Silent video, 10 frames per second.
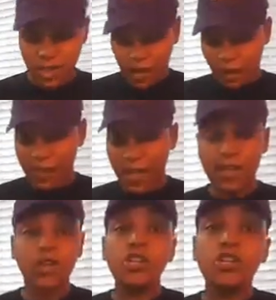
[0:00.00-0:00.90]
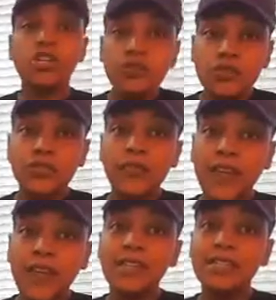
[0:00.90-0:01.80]
I'm not a huge
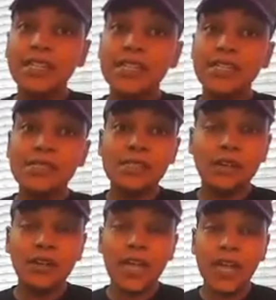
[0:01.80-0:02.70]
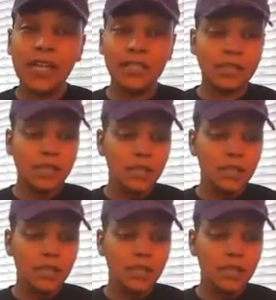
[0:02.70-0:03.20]
fan of these, okay?